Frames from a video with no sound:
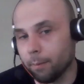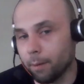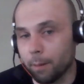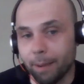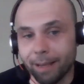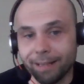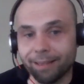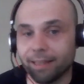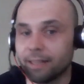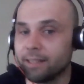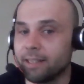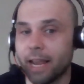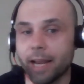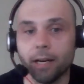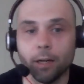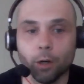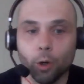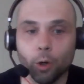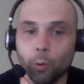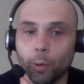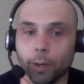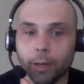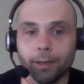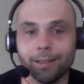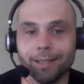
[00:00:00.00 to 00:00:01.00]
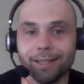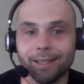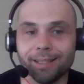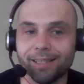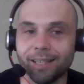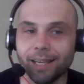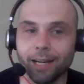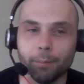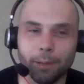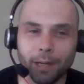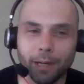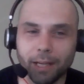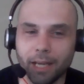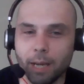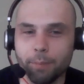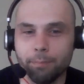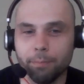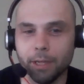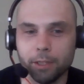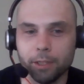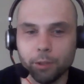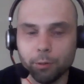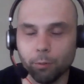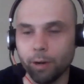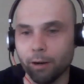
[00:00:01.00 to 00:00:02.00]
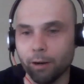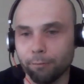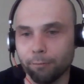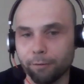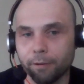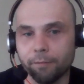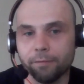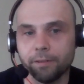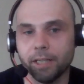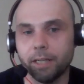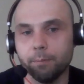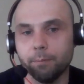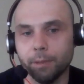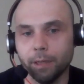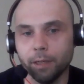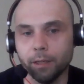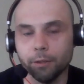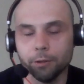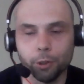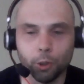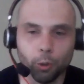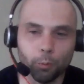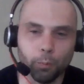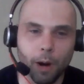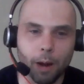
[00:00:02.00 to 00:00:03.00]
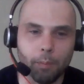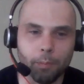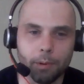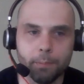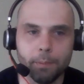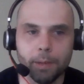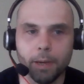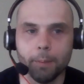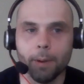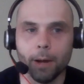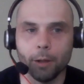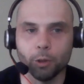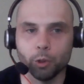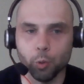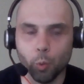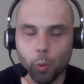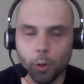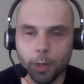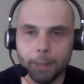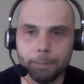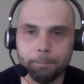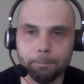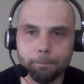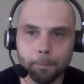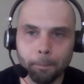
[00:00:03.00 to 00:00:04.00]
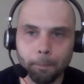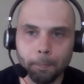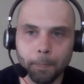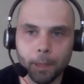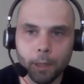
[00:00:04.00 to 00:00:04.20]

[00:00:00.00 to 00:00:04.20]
I'm going to make the data quick because I said I'm going to keep this around 15 minutes. It'll probably be about 20.